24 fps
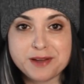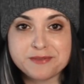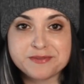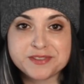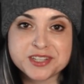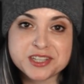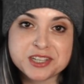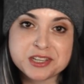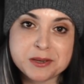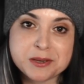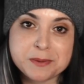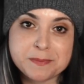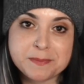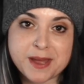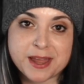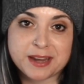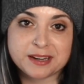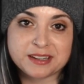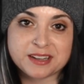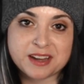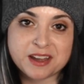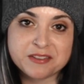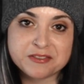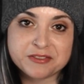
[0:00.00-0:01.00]
have to
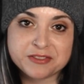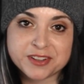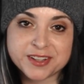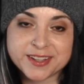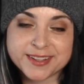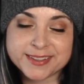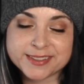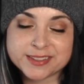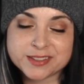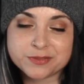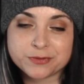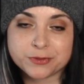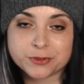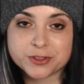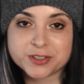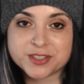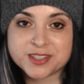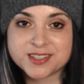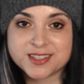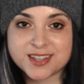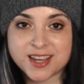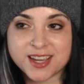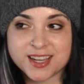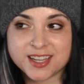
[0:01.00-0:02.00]
commend Netflix for
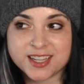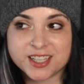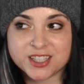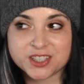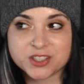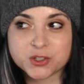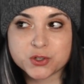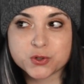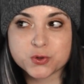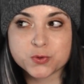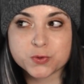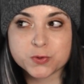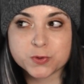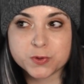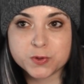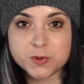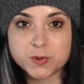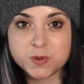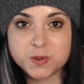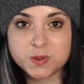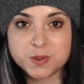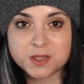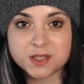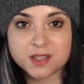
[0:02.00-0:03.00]
staying
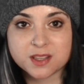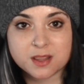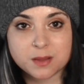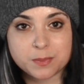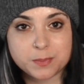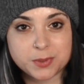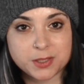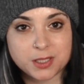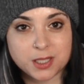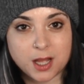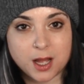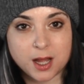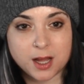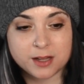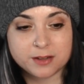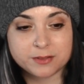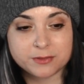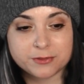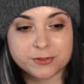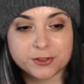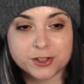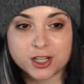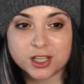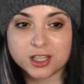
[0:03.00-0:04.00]
true to the
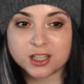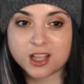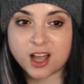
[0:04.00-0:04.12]
plot for a